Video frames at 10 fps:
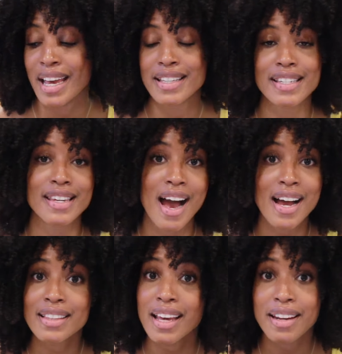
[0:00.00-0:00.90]
it's
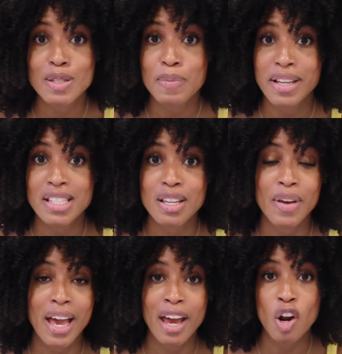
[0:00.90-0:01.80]
not that
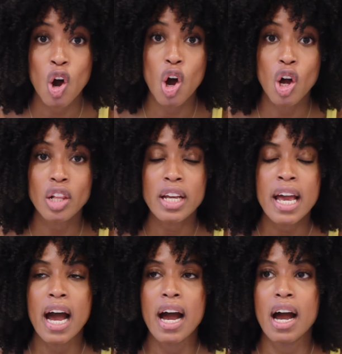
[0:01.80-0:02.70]
expensive at all,
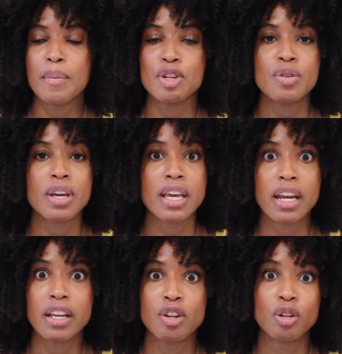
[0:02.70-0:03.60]
and you can
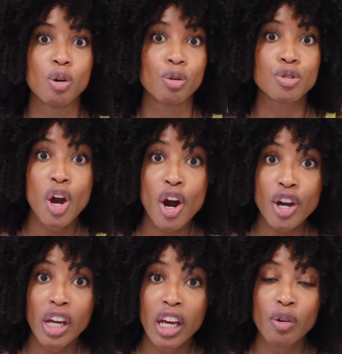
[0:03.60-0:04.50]
get it at your local
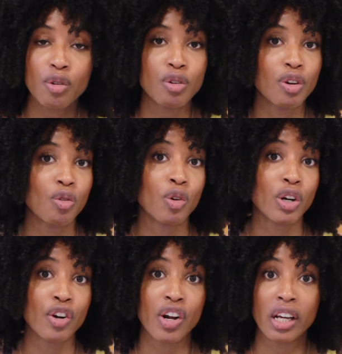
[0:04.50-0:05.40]
Target or you can
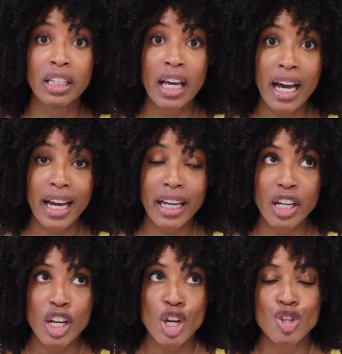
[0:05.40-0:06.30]
order it
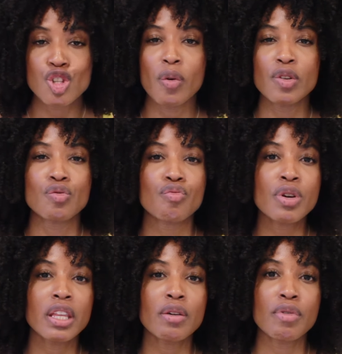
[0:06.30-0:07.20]
online. So it's
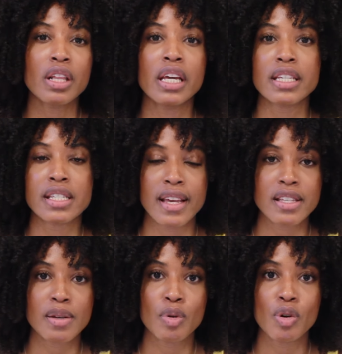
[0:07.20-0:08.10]
really, really
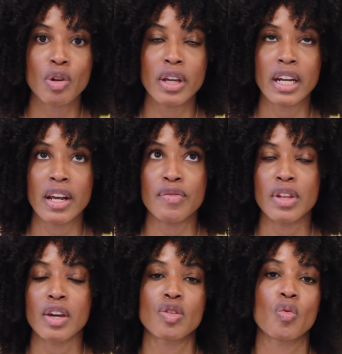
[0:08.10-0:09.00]
accessible, and I
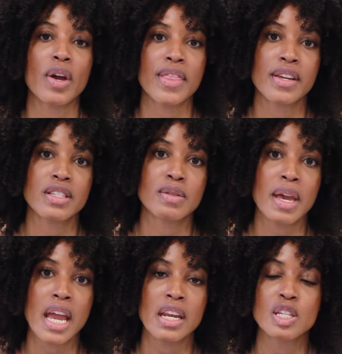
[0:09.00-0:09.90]
feel like the way that it's
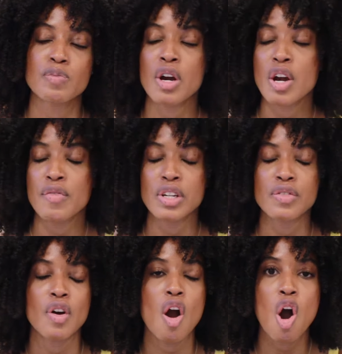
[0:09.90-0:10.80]
made is perfect
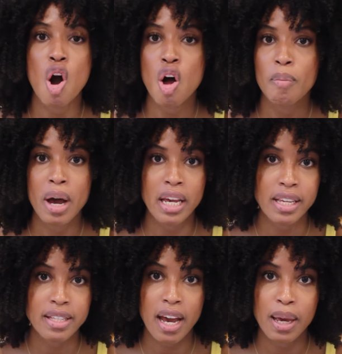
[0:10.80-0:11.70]
for all
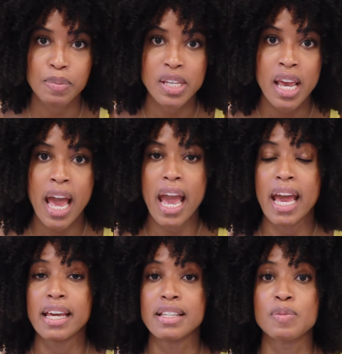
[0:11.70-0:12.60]
body types
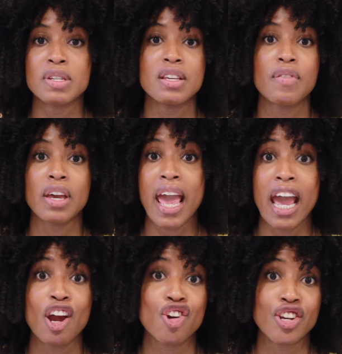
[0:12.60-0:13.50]
and specific
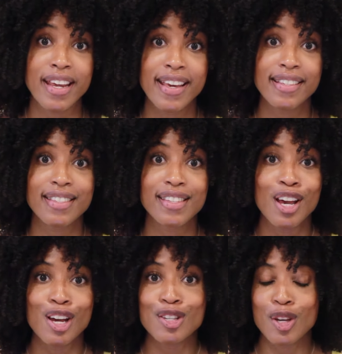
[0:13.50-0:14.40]
hair needs.
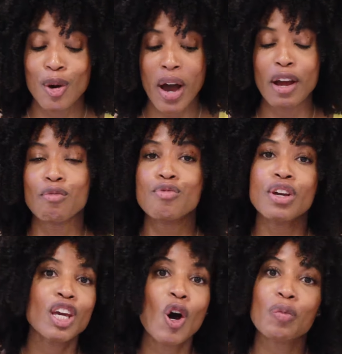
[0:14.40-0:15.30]
So I
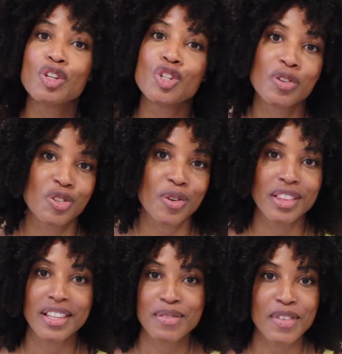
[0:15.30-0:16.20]
really hope that you
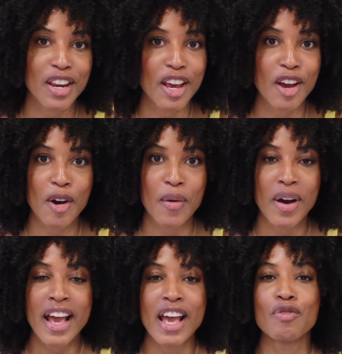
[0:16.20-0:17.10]
enjoyed this
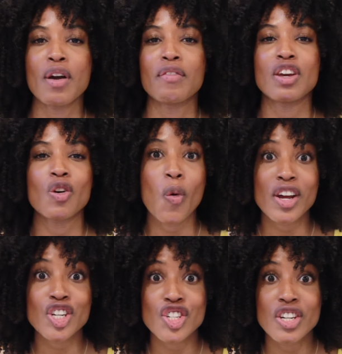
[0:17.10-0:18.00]
video. If you have any
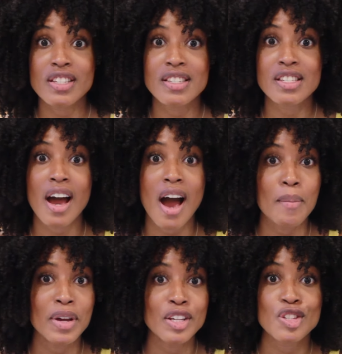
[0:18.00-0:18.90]
questions,
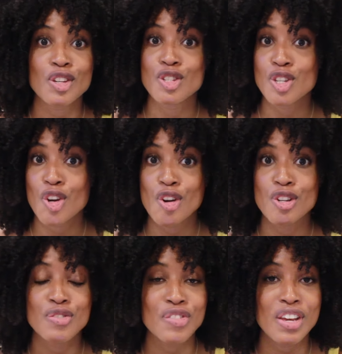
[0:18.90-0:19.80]
comments,
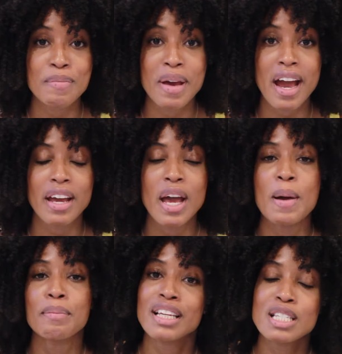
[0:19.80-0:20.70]
concerns, feedback,
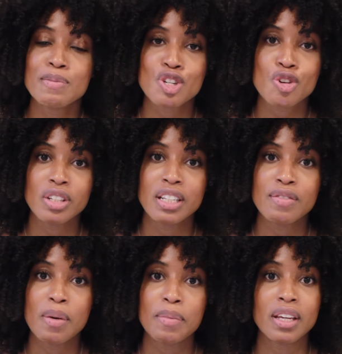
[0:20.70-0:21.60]
please be sure to
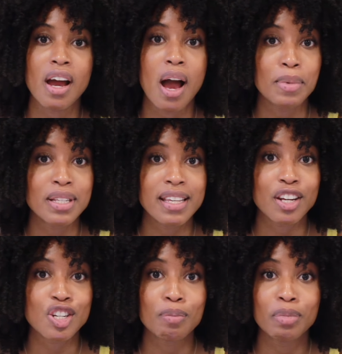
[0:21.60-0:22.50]
leave them in the comment
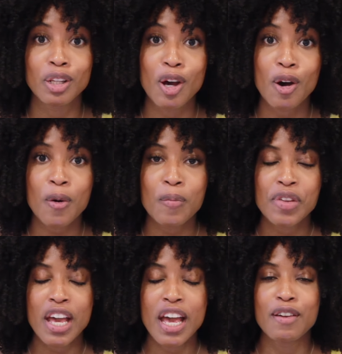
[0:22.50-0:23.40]
section below.
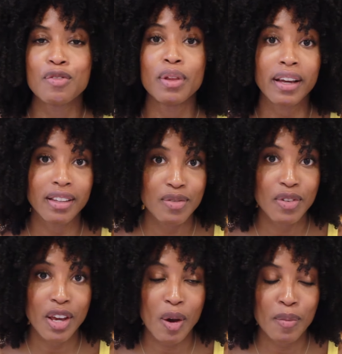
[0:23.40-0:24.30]
If you like this
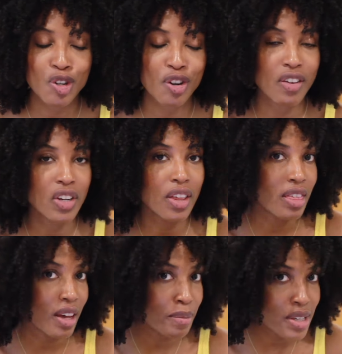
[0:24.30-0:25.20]
video, be sure to give it a
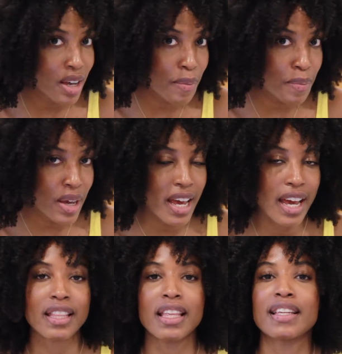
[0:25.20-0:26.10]
thumbs up,
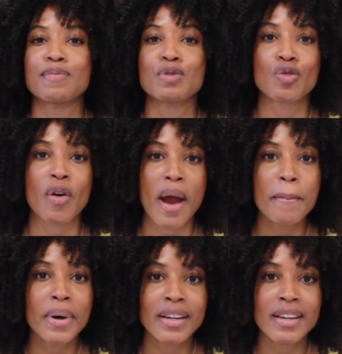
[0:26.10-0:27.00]
hit that
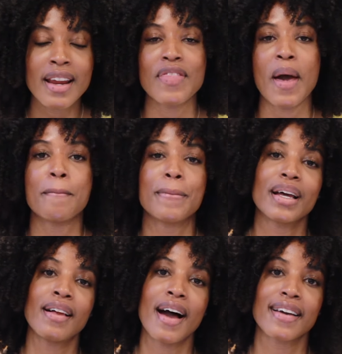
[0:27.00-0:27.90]
subscribe button and that
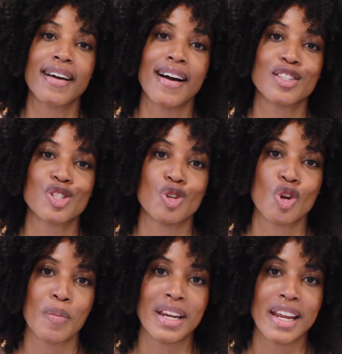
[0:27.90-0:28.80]
bell icon so you
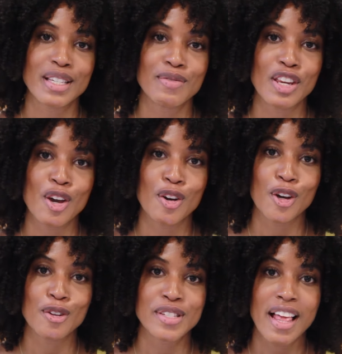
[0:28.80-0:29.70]
know my next video
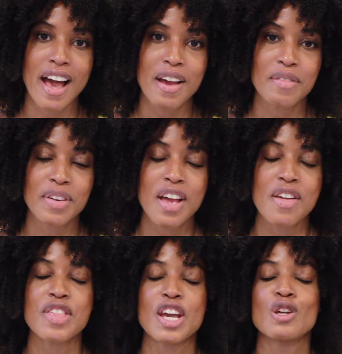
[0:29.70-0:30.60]
goes live.
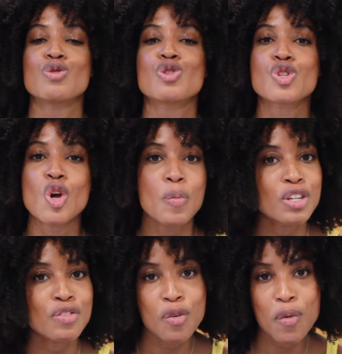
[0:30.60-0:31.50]
Thank you so
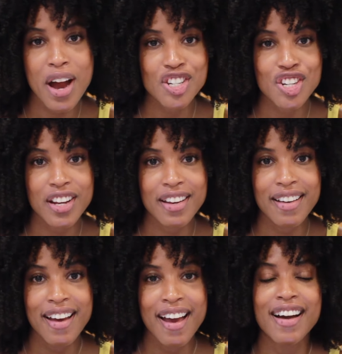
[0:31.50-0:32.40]
much for
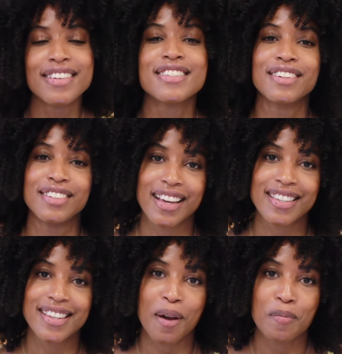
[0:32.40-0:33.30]
watching. Until
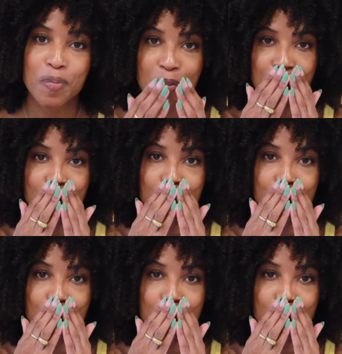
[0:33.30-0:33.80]
next time.